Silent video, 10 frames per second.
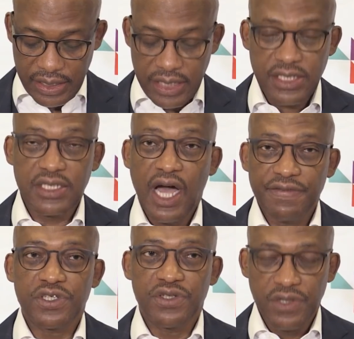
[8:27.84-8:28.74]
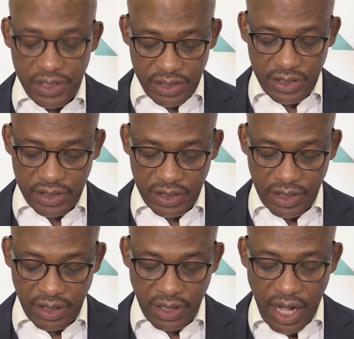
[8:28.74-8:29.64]
These tough students
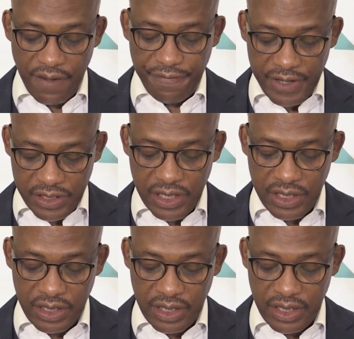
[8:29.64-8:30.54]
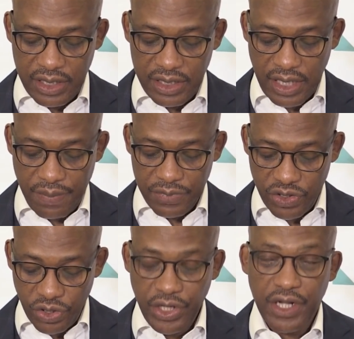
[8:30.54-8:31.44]
are fixing some
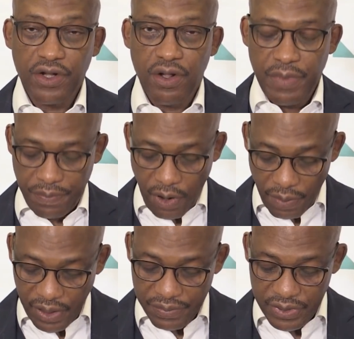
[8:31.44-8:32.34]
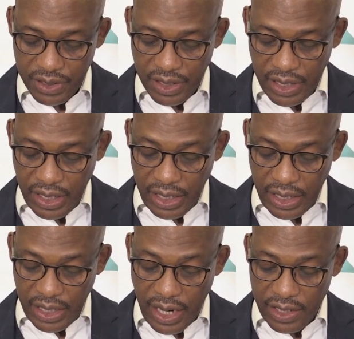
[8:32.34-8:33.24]
socioeconomic problems
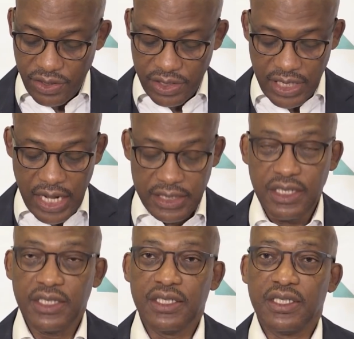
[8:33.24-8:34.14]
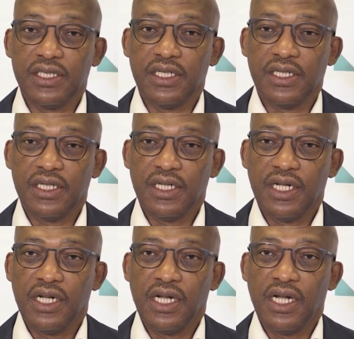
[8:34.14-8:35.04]
in our society
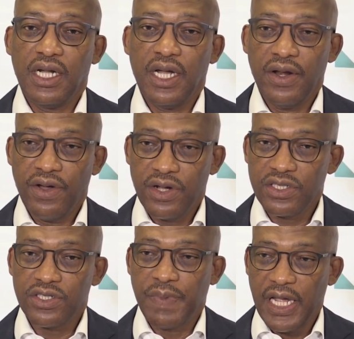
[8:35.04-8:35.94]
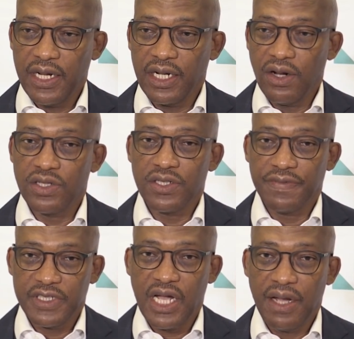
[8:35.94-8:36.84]
and not spending lots
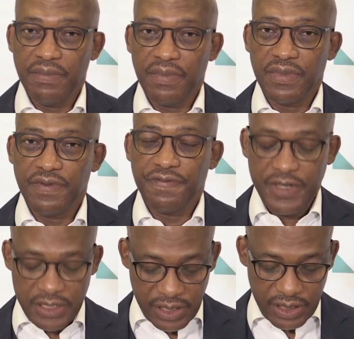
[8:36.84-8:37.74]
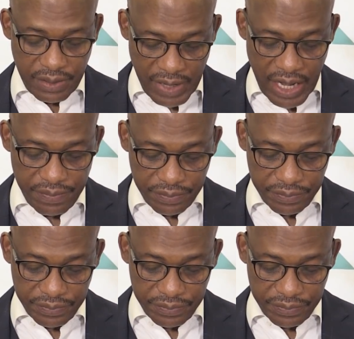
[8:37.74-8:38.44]
of time fixing the blame.